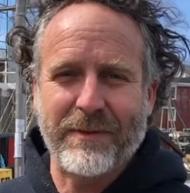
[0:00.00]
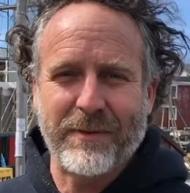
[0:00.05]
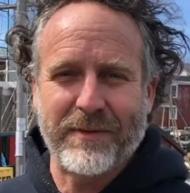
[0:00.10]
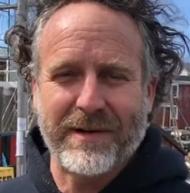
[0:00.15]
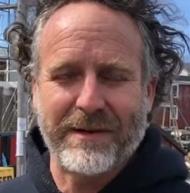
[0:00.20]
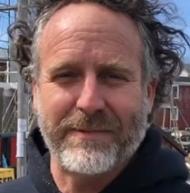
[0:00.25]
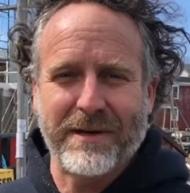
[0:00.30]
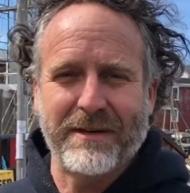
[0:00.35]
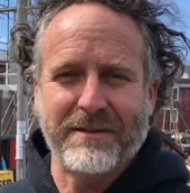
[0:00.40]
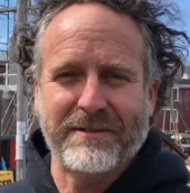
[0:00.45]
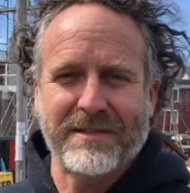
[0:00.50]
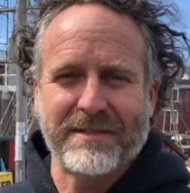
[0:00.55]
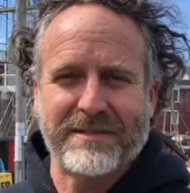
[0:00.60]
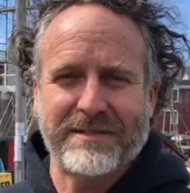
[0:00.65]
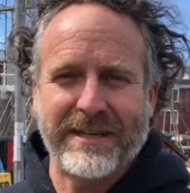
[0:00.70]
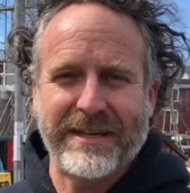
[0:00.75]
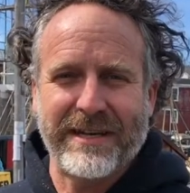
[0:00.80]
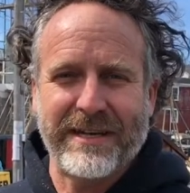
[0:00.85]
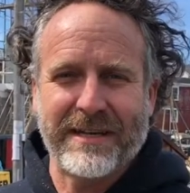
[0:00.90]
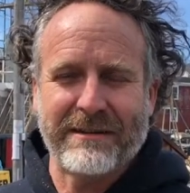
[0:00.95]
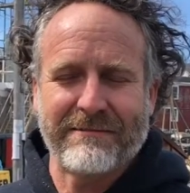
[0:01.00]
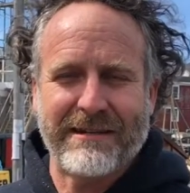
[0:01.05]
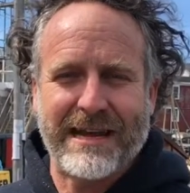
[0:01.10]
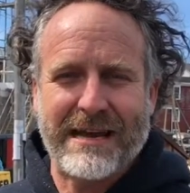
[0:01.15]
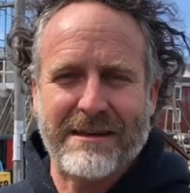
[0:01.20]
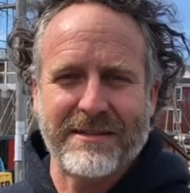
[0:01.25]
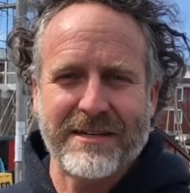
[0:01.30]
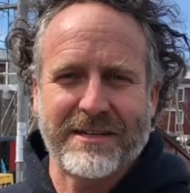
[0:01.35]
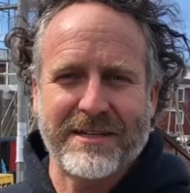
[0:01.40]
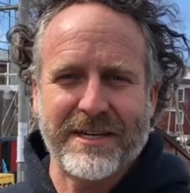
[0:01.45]
We're about to sail
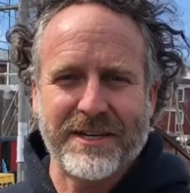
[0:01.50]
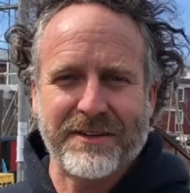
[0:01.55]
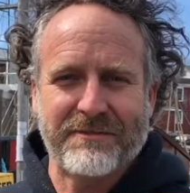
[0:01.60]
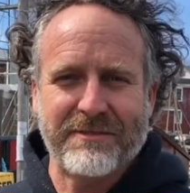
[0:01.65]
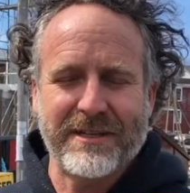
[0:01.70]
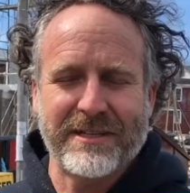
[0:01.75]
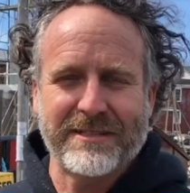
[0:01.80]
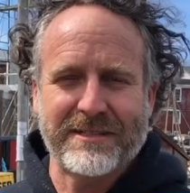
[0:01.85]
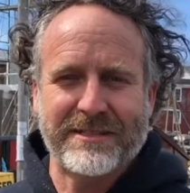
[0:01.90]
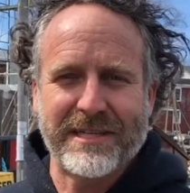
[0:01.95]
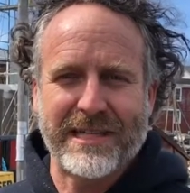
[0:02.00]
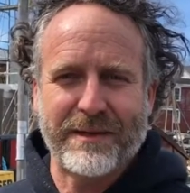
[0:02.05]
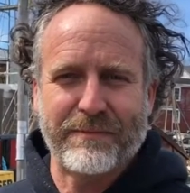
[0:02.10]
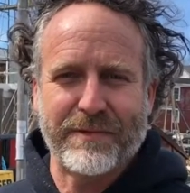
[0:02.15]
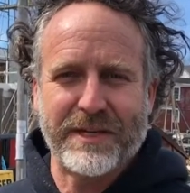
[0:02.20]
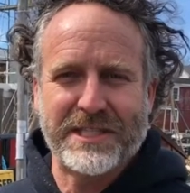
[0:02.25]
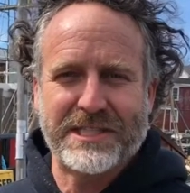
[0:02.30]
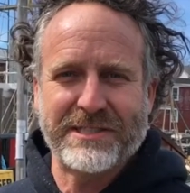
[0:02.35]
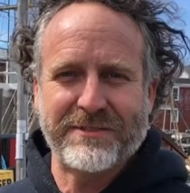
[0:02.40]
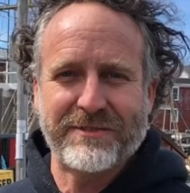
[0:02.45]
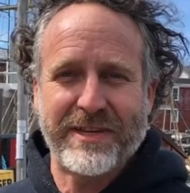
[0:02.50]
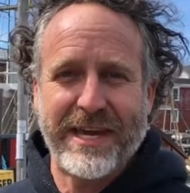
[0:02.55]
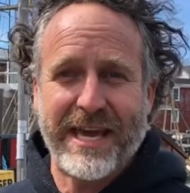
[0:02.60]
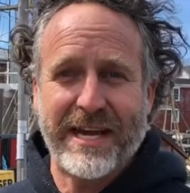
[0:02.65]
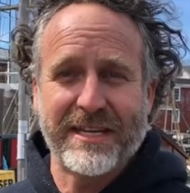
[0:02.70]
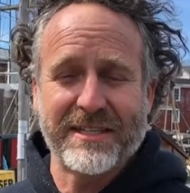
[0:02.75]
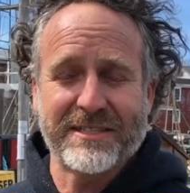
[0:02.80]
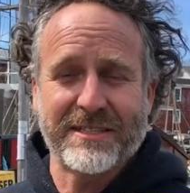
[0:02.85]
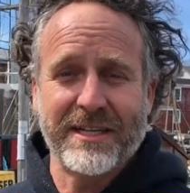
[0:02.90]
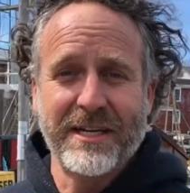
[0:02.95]
around the country in celebration of
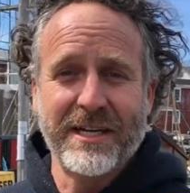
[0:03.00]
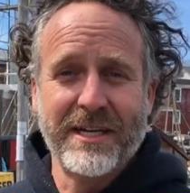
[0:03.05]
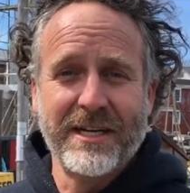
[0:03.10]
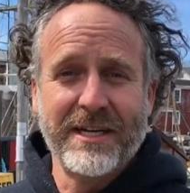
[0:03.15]
Canada's